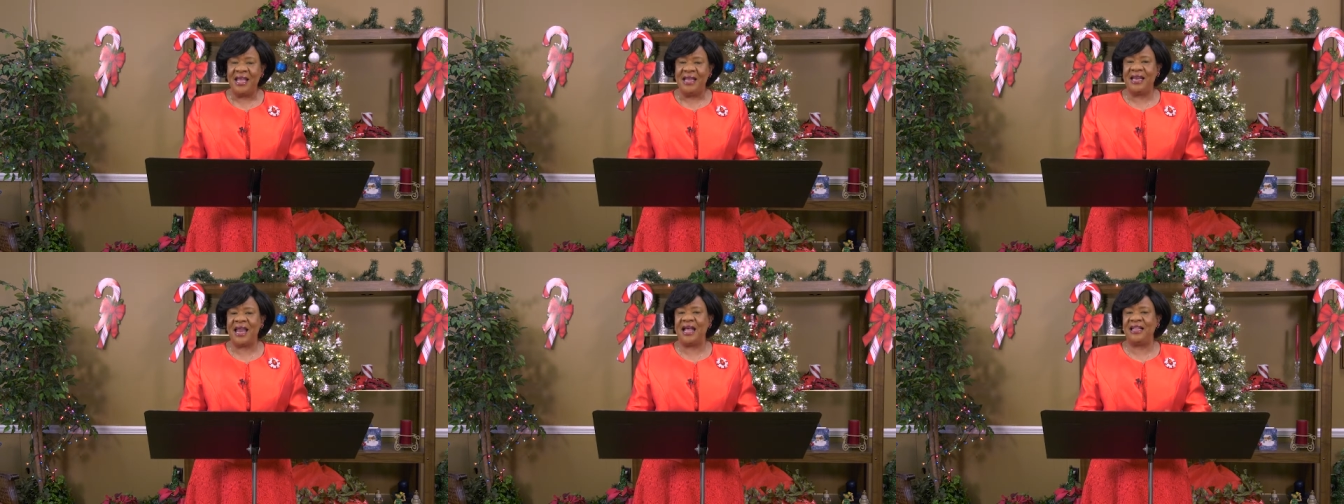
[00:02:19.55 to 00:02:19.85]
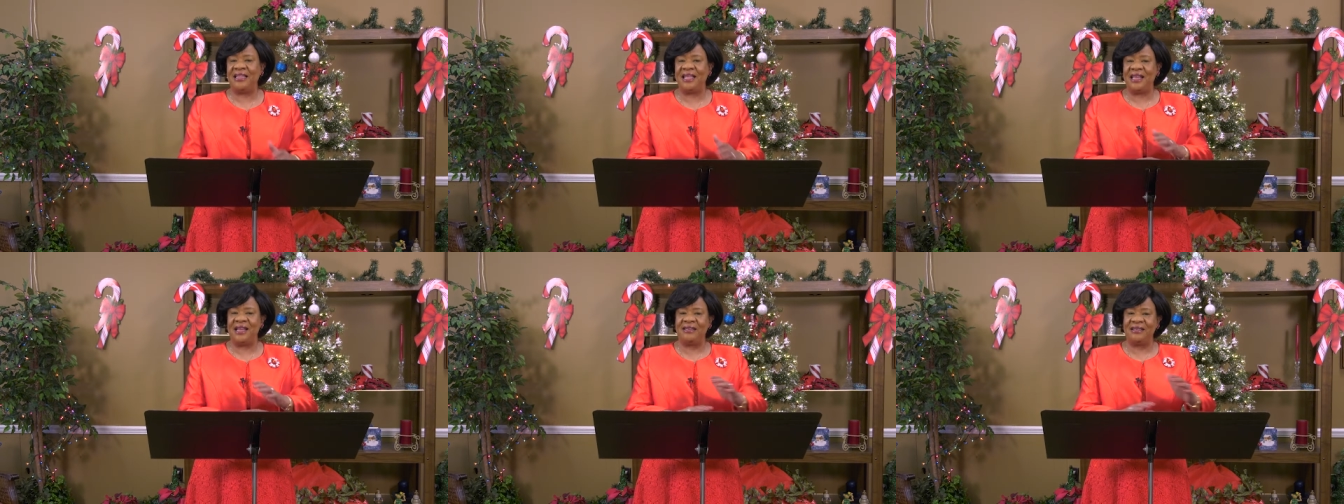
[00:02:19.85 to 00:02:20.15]
Now,
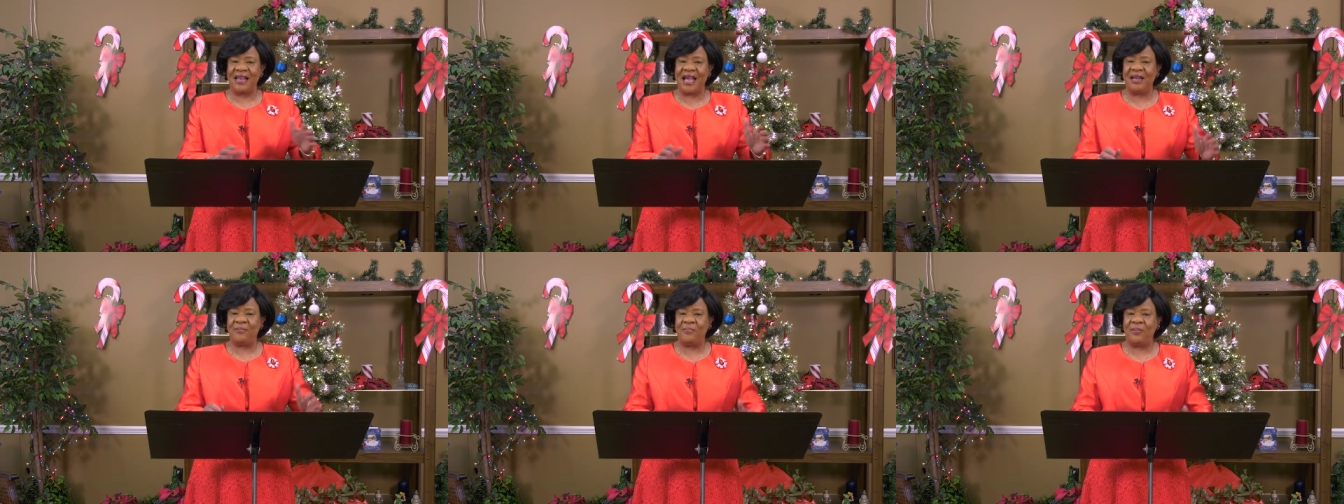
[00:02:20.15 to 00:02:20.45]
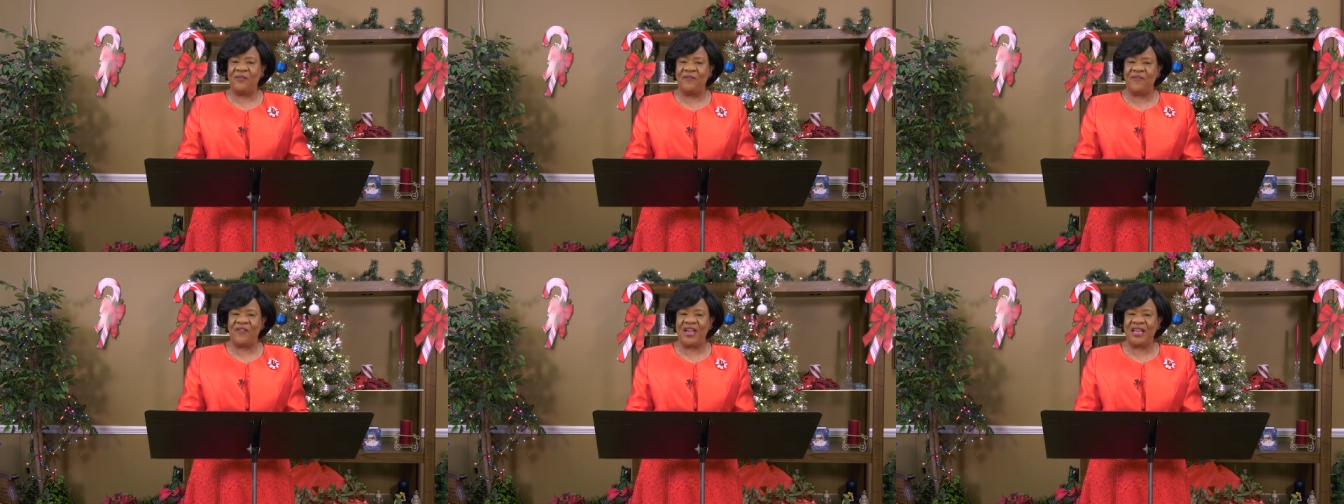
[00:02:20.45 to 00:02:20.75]
they are not
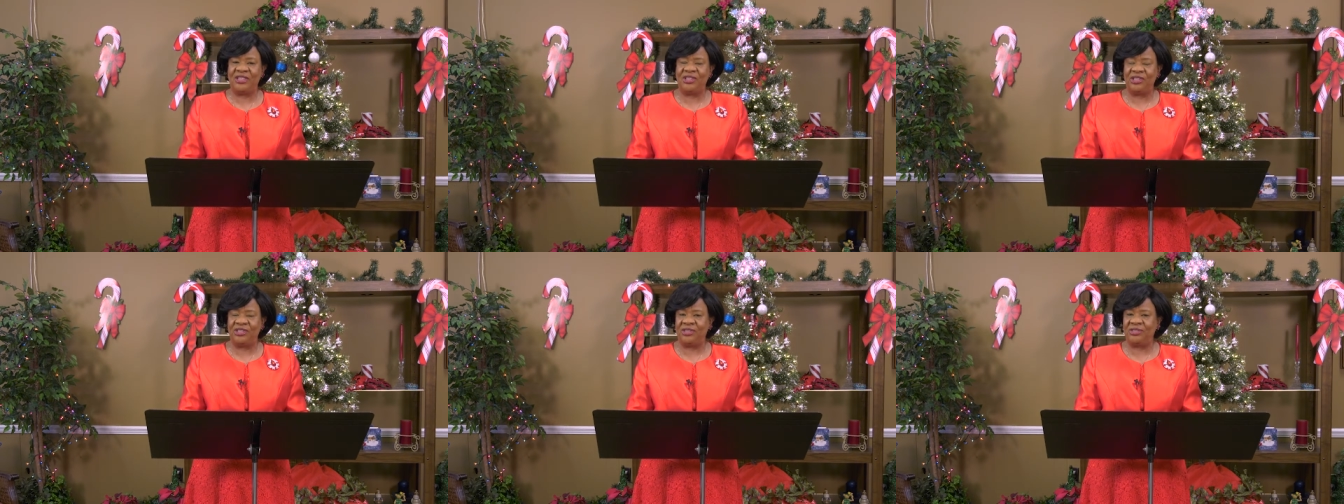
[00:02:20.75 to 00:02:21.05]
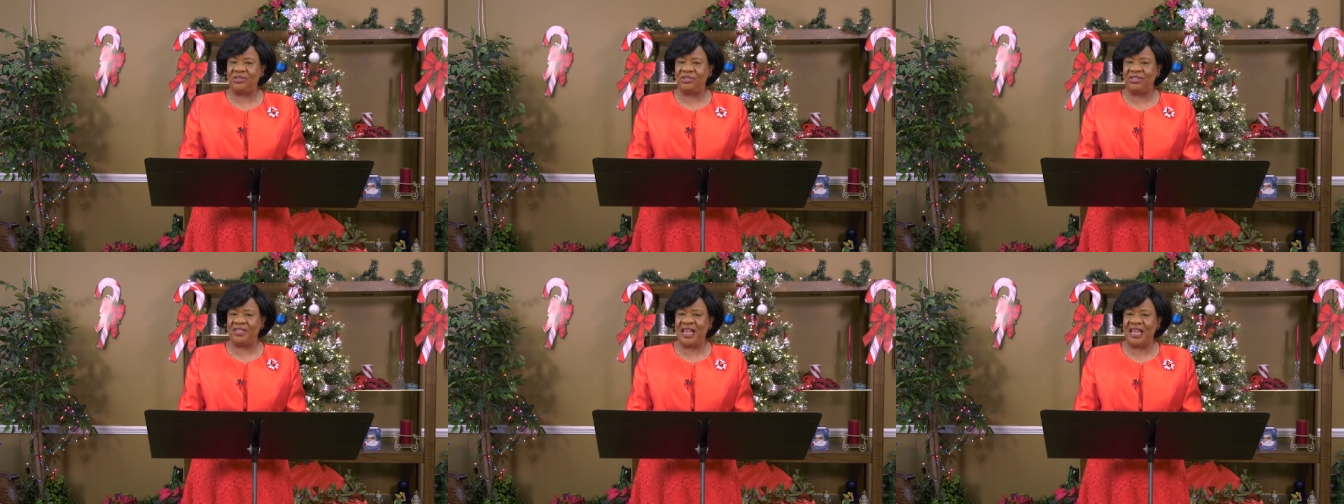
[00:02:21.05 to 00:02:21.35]

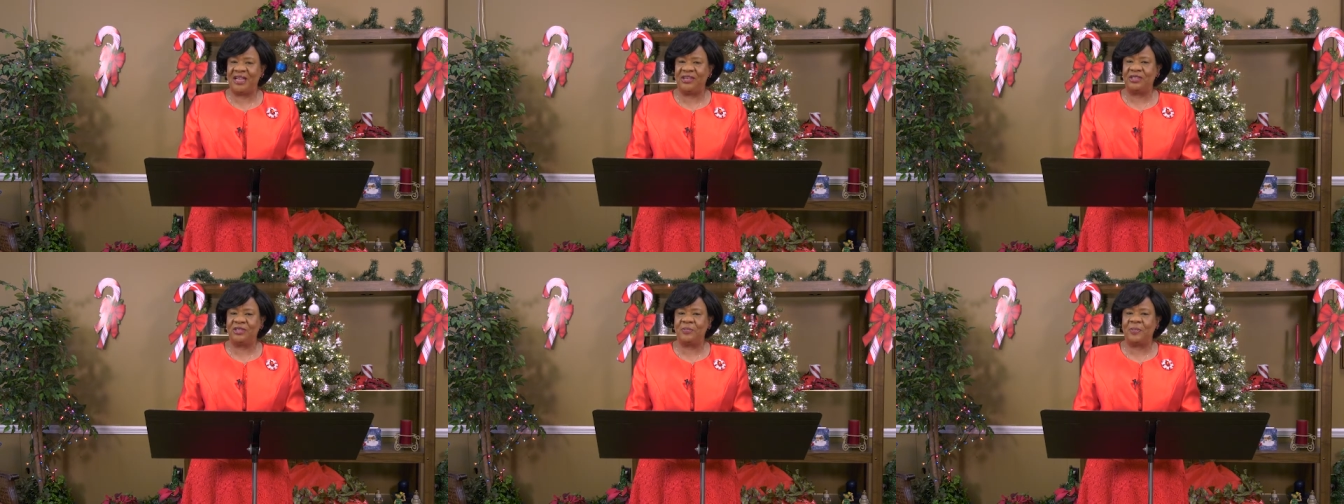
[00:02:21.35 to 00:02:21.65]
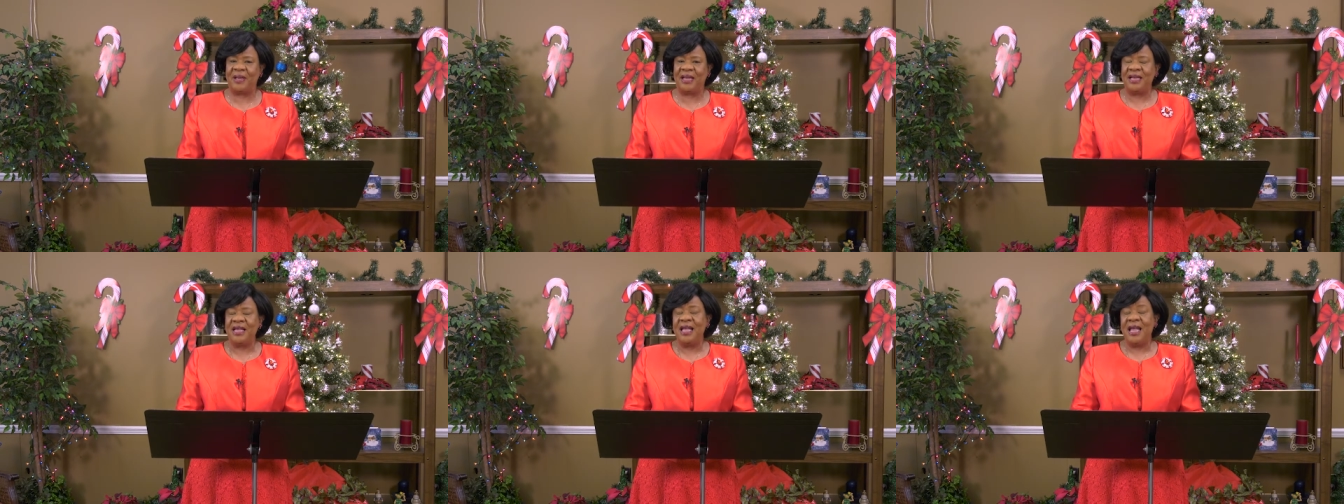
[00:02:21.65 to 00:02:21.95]
professional singers,
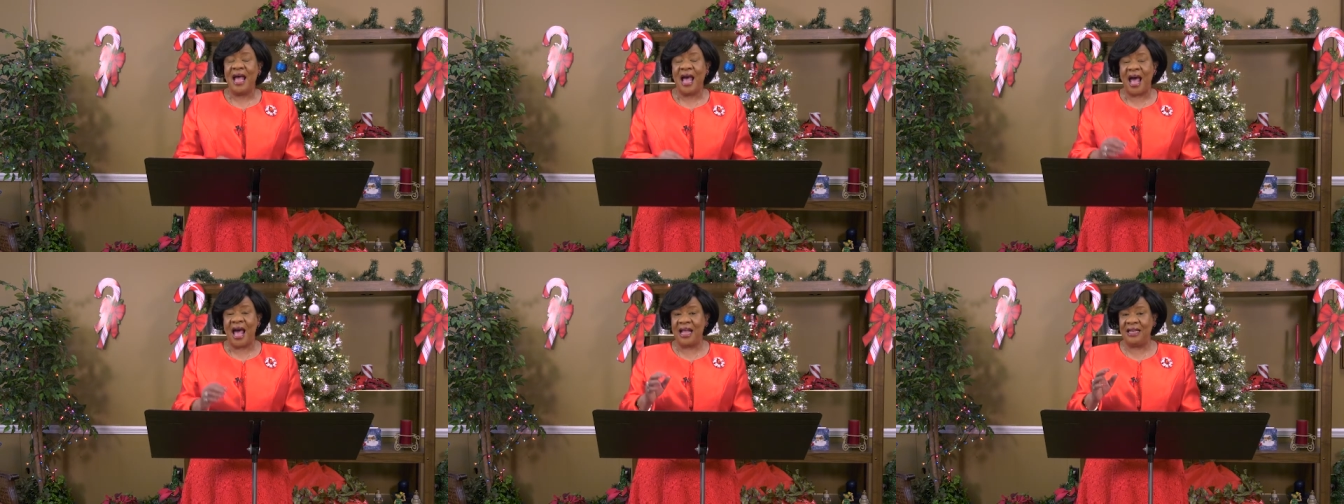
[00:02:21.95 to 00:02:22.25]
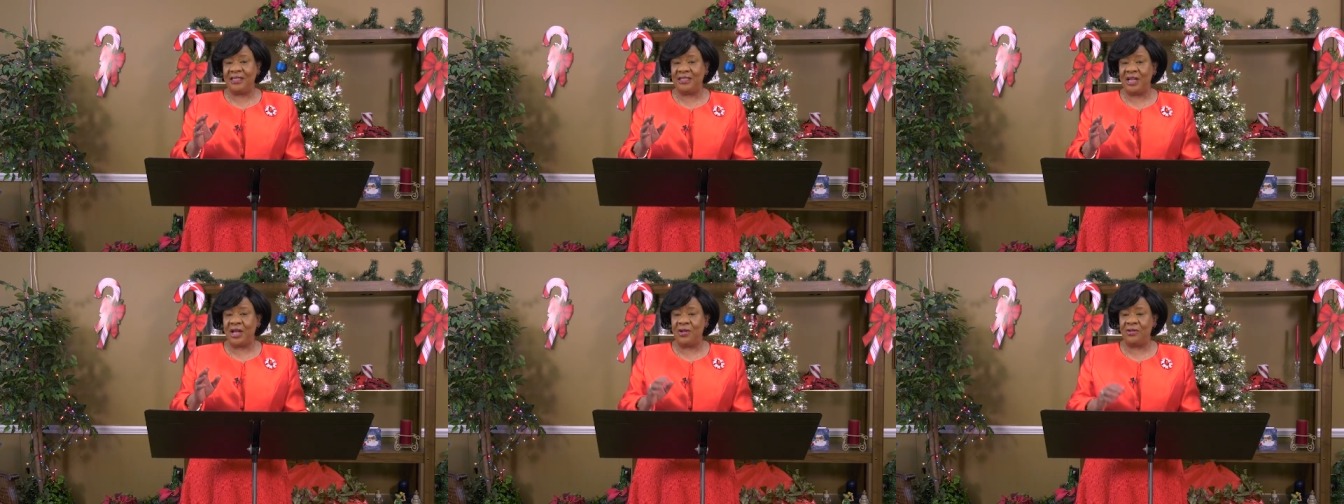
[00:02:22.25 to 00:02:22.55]
but I
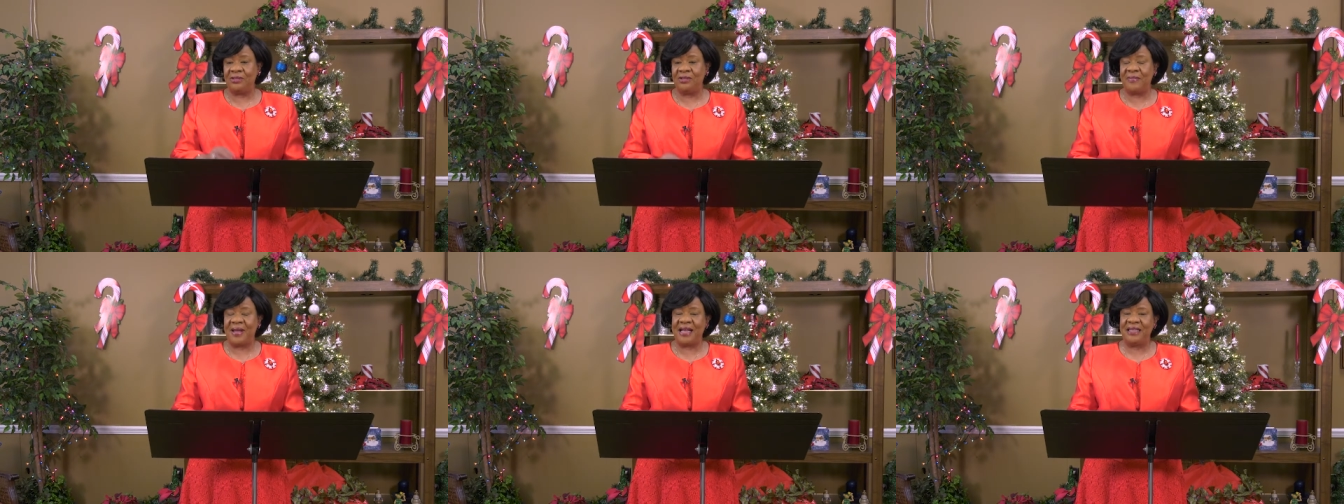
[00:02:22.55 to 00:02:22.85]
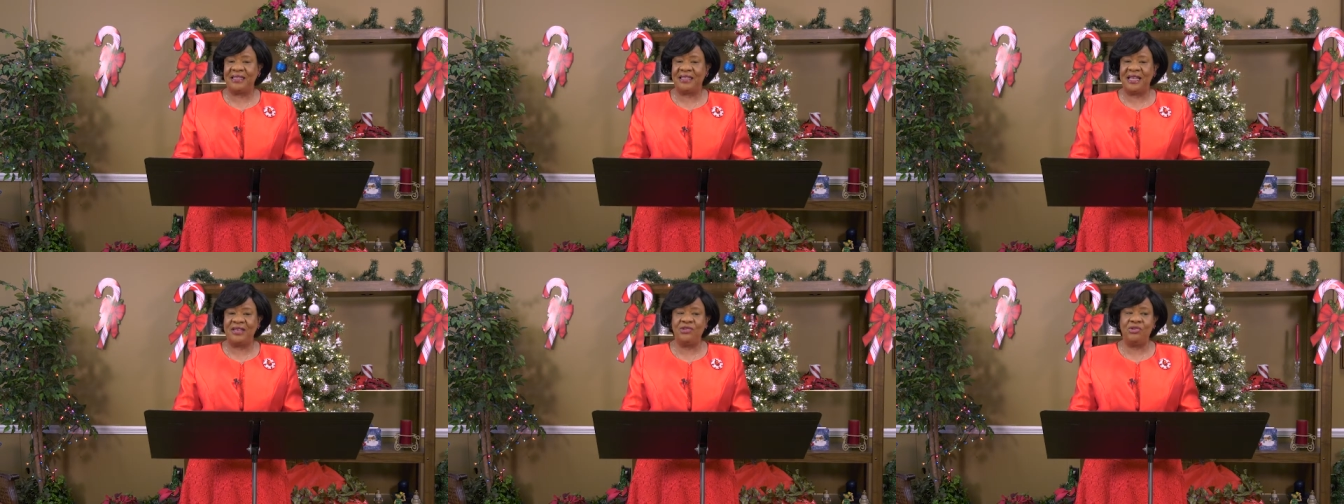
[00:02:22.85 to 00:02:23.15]
told them, I said,